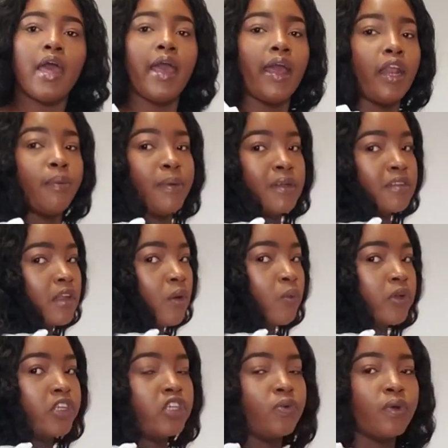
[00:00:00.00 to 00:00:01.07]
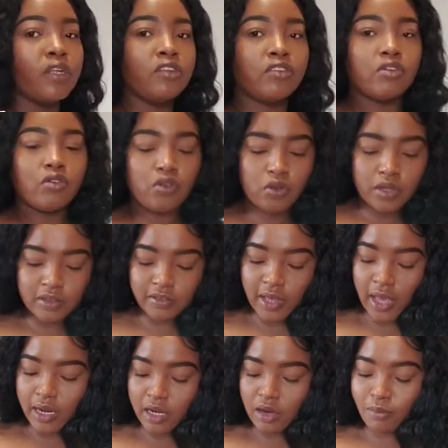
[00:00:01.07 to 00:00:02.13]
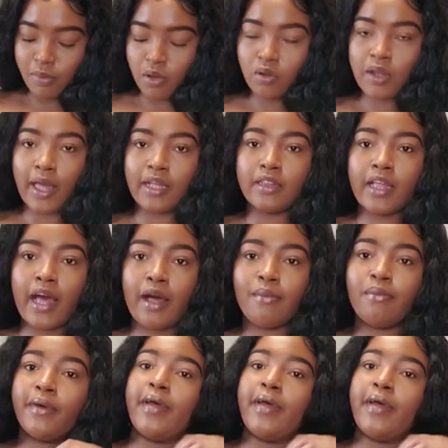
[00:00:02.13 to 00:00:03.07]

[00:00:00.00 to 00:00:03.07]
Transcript: It depends on what you want to do. You can tie it in a bow like that,